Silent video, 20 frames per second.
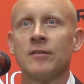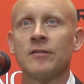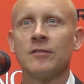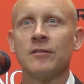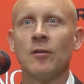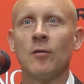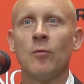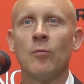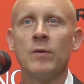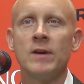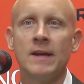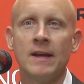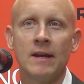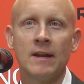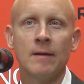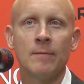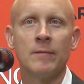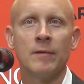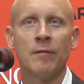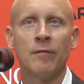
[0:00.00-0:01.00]
So we get
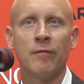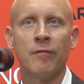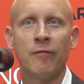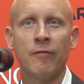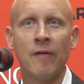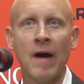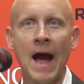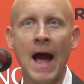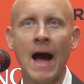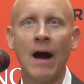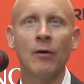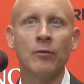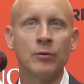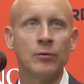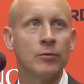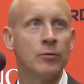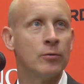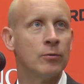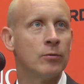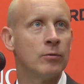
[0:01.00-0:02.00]
him to
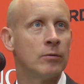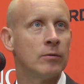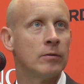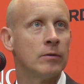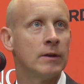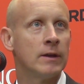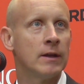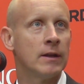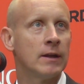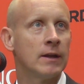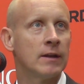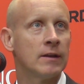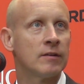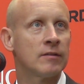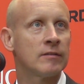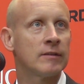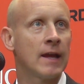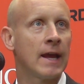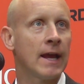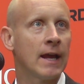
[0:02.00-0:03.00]
value getting in a
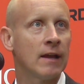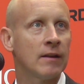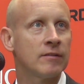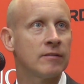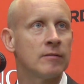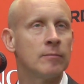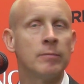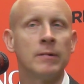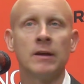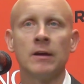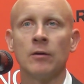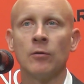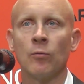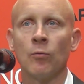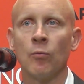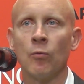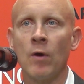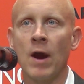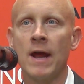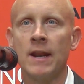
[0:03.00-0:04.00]
stance,
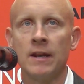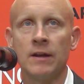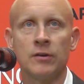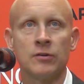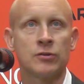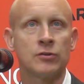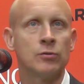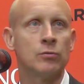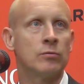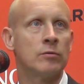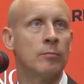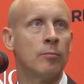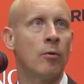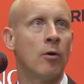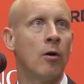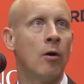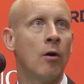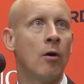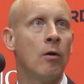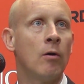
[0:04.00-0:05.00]
being ready to shoot the
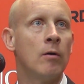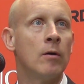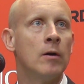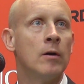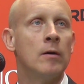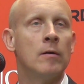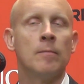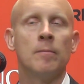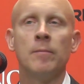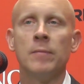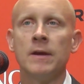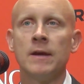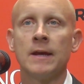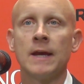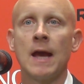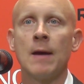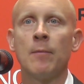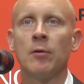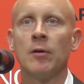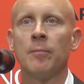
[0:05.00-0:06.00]
ball, being
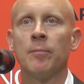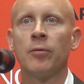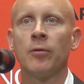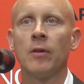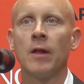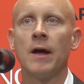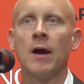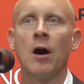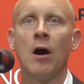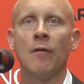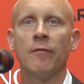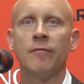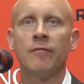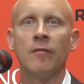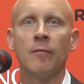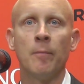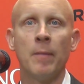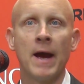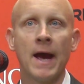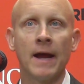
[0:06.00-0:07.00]
able to play off
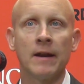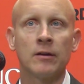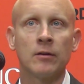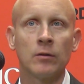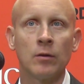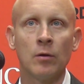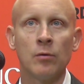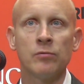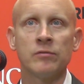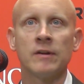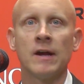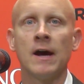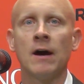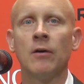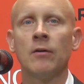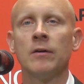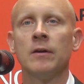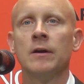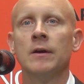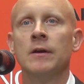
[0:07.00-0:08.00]
of a bad closeout.